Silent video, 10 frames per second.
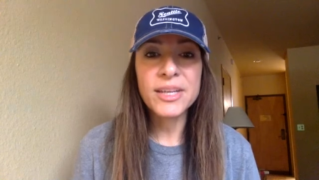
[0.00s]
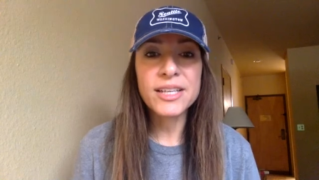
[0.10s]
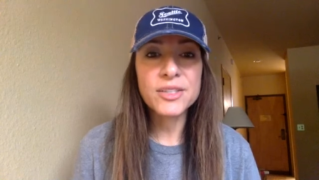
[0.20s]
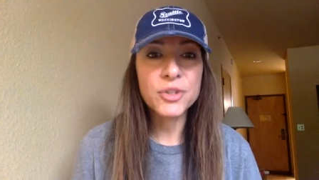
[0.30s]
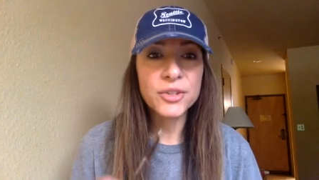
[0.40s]

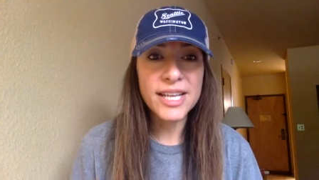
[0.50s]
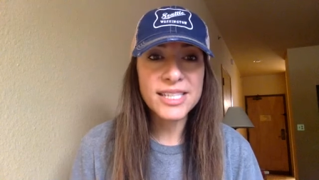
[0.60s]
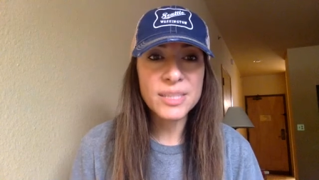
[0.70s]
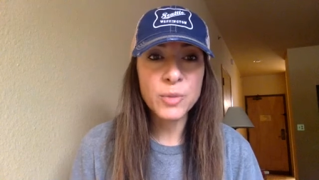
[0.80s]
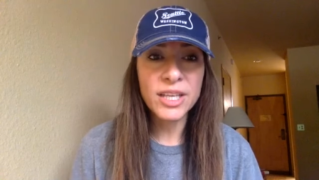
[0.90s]
Because your
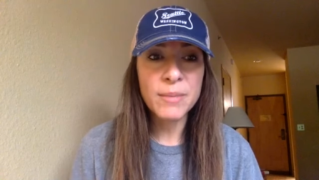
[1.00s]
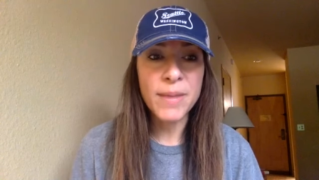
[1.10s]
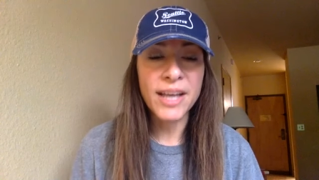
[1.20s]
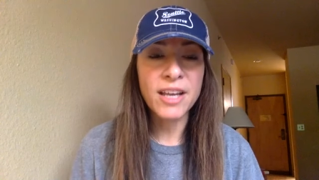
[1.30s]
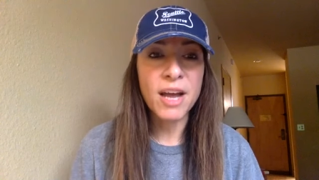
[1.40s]
testimony
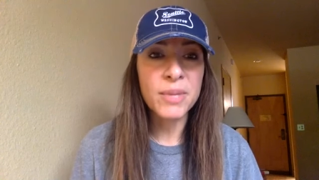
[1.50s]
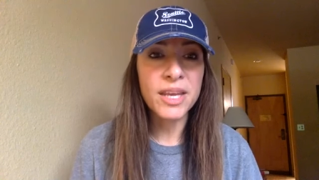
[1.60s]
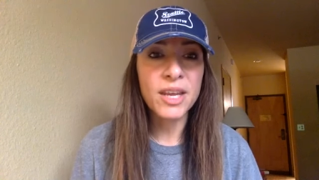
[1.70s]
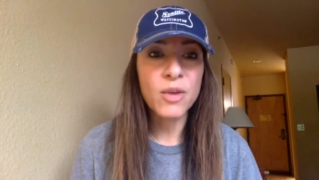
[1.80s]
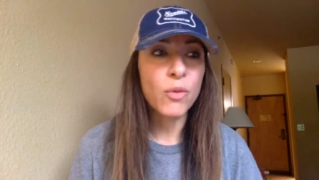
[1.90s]
might not
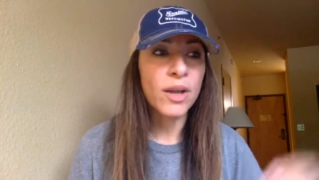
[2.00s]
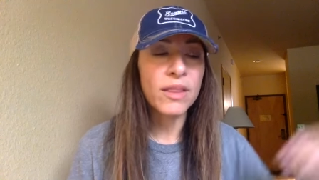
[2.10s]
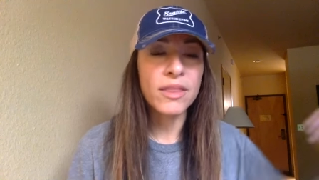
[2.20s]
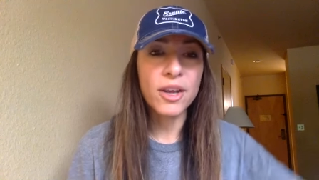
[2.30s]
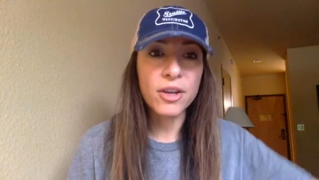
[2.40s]
be what
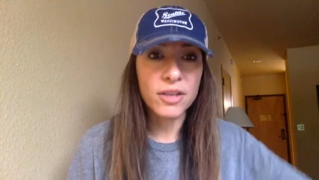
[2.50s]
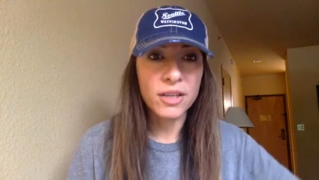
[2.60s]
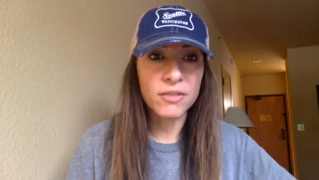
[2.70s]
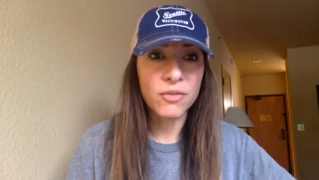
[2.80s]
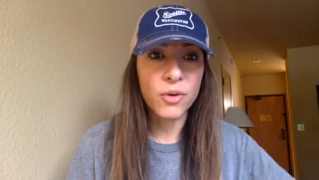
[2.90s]
they're
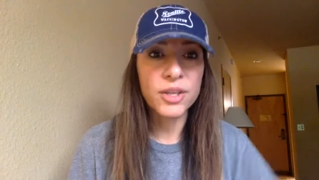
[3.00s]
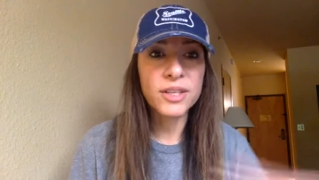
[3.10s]
looking for.